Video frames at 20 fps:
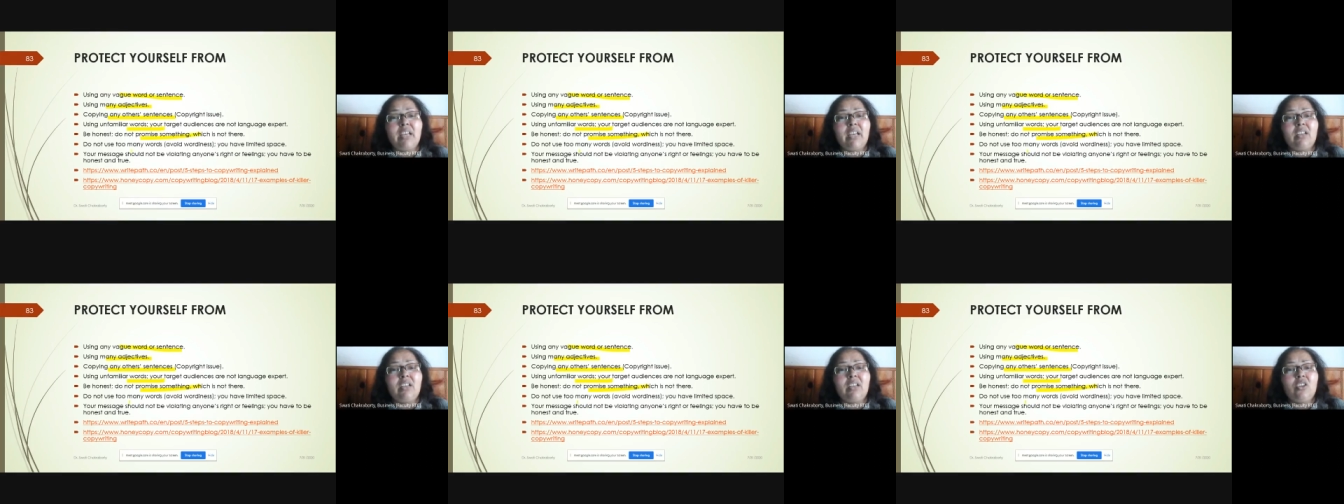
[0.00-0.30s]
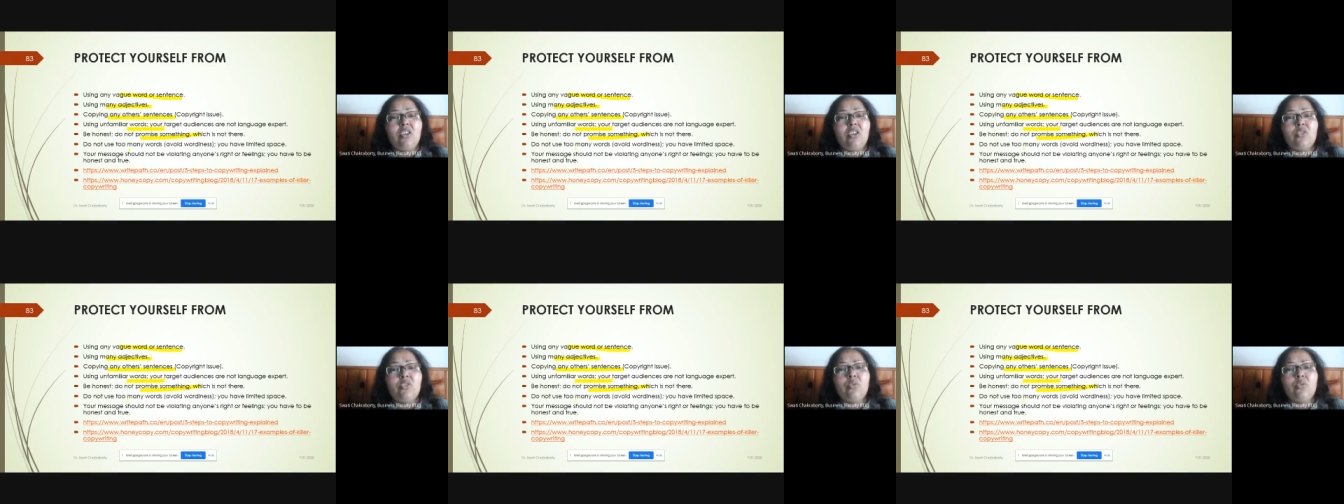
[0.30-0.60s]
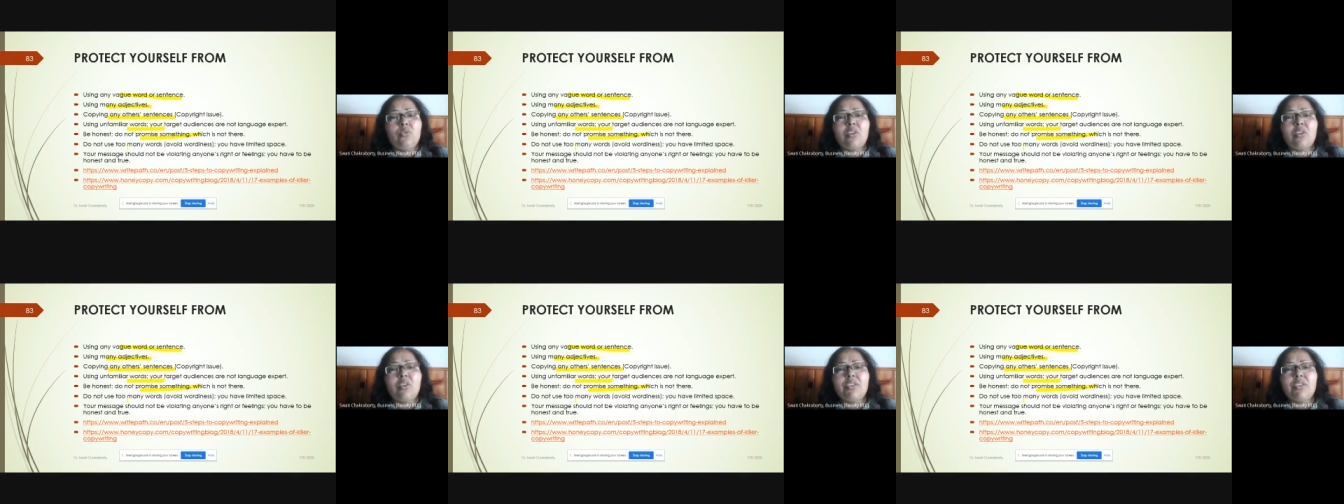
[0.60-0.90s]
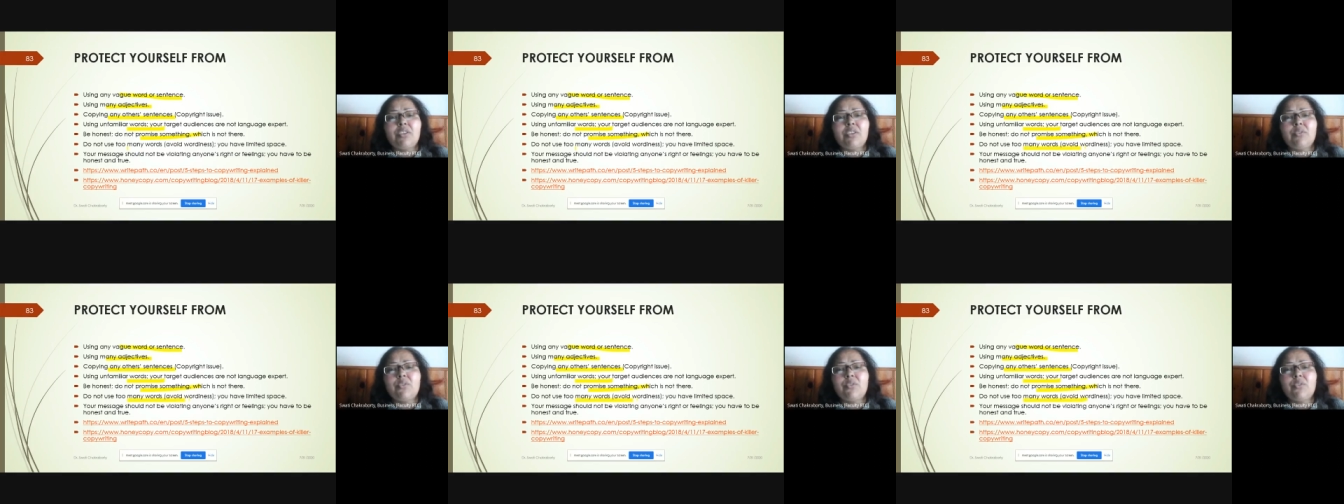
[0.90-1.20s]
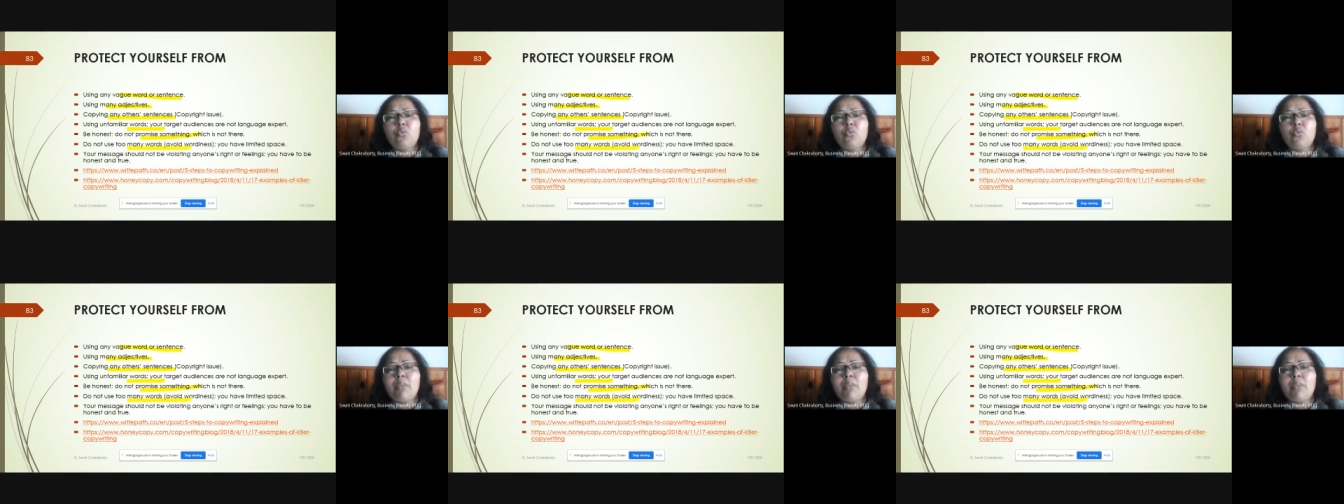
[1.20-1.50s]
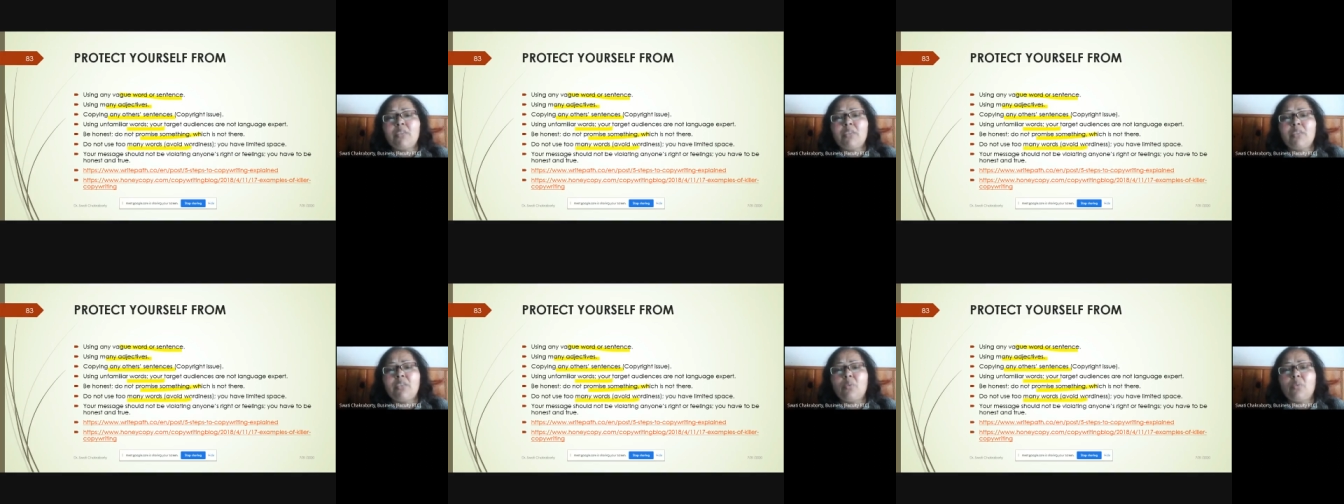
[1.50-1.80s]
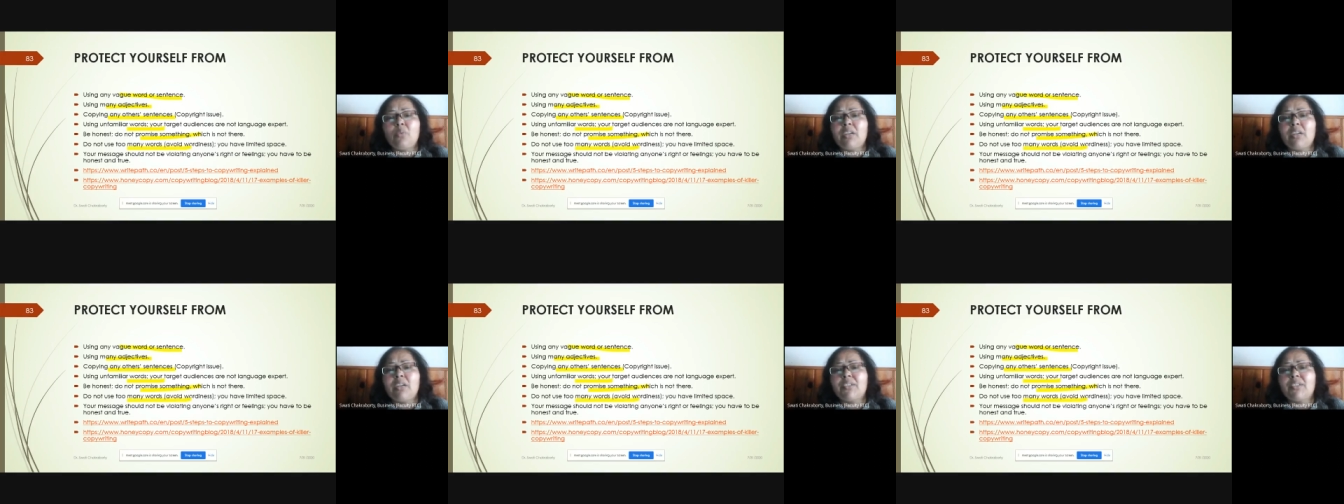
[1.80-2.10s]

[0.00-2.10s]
Do not use too many words.